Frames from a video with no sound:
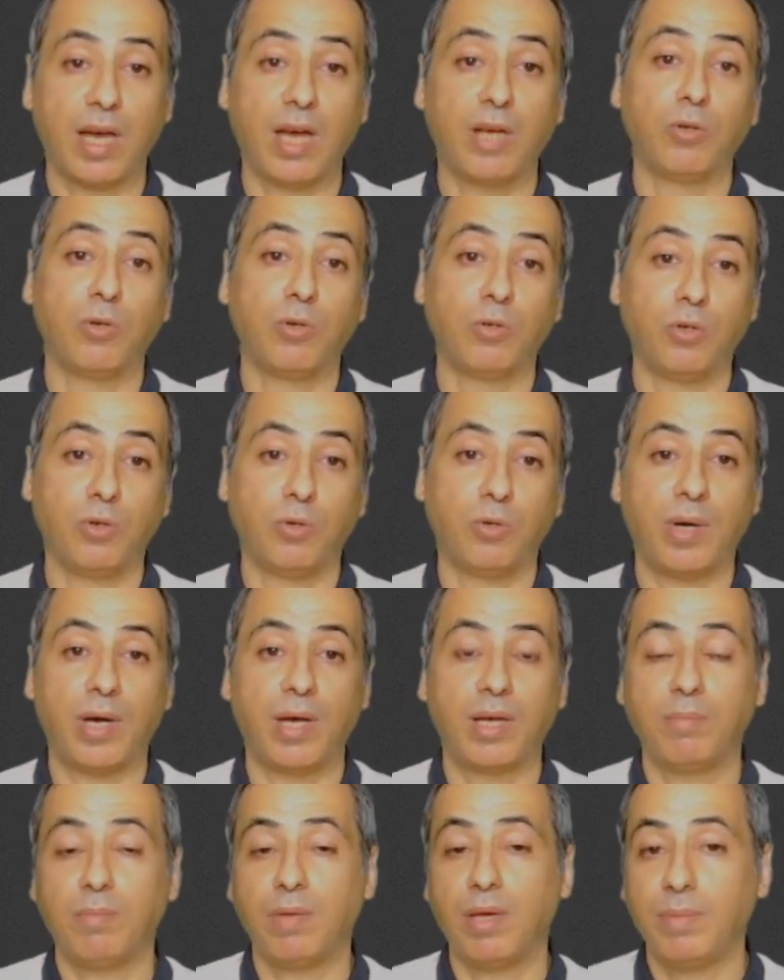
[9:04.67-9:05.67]
I don't know
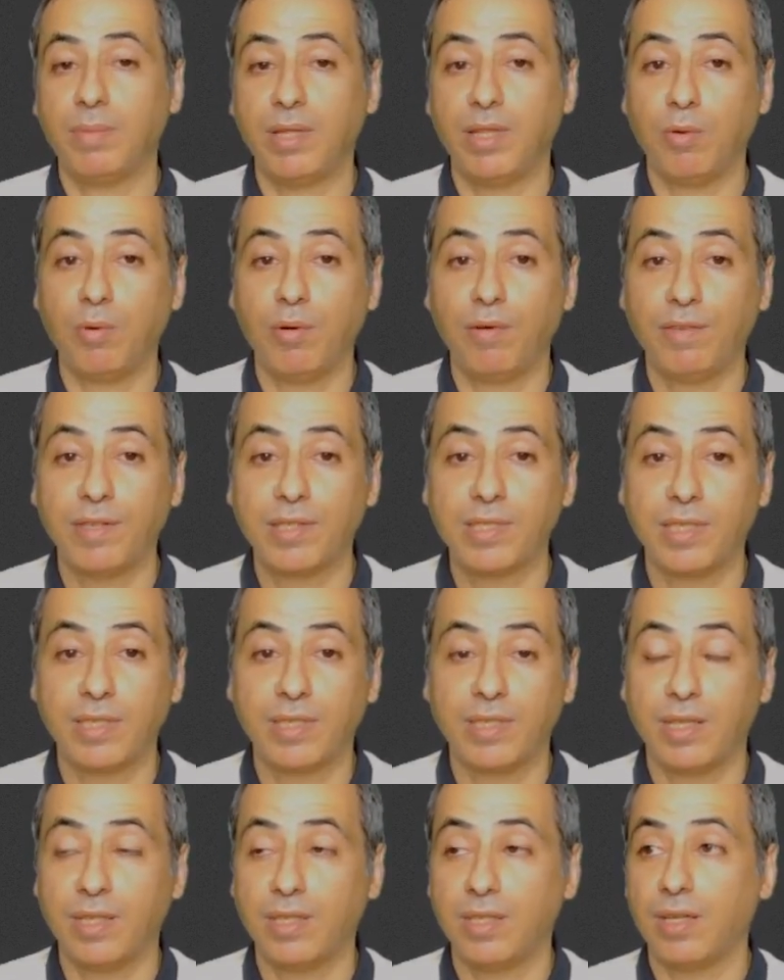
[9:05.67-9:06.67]
why. Maybe they will fix
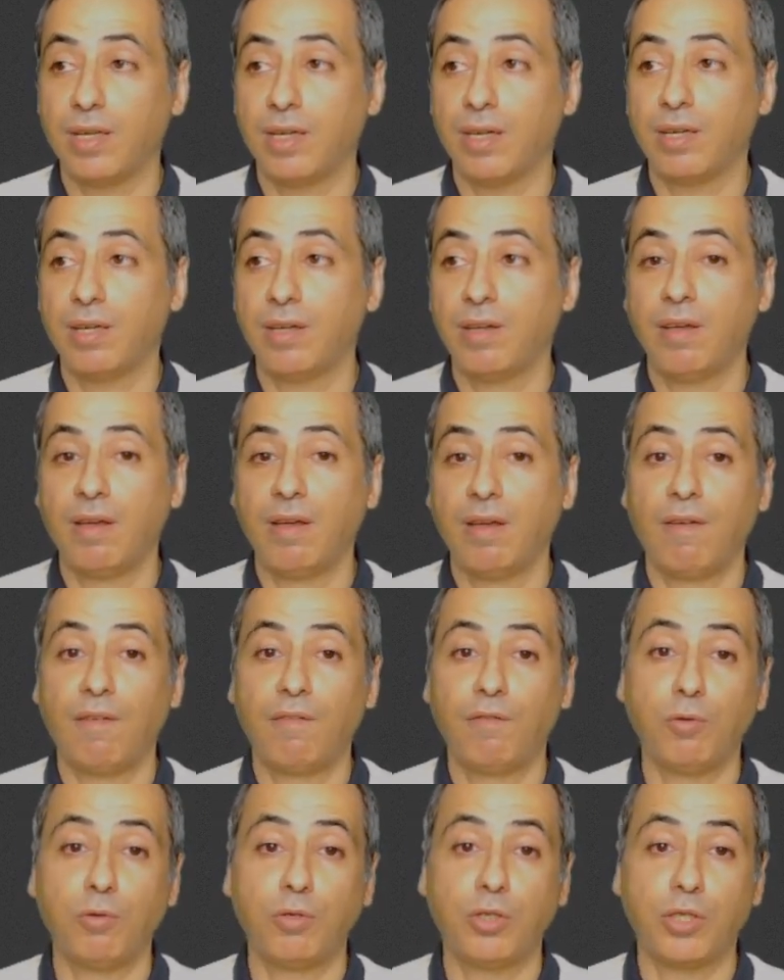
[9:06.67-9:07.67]
it in the
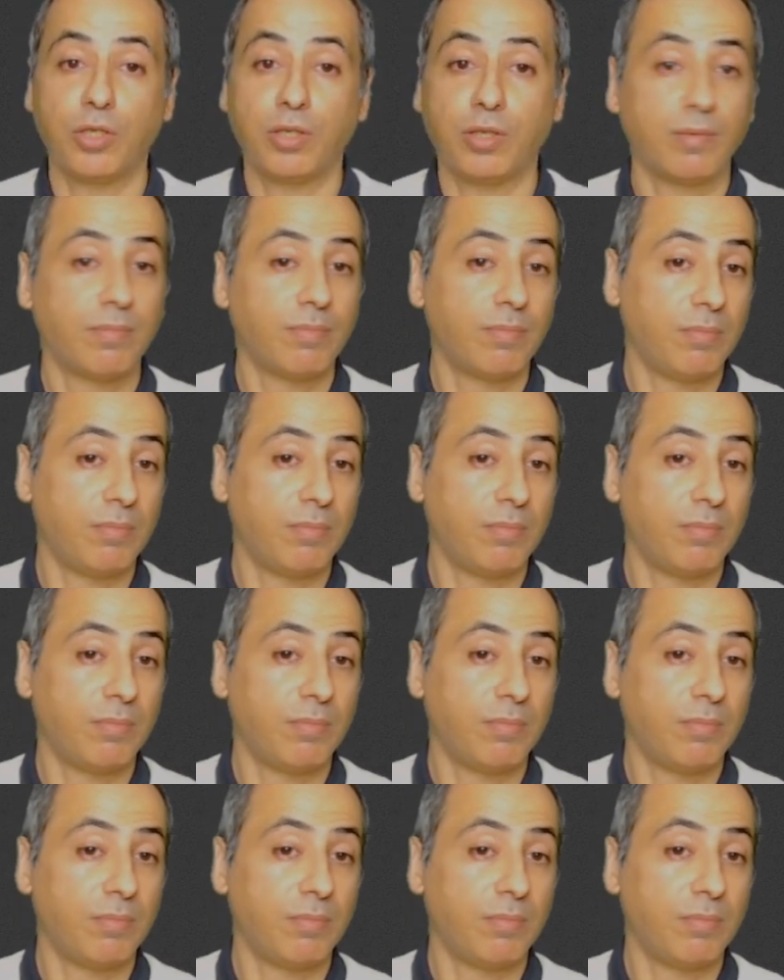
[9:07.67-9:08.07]
future,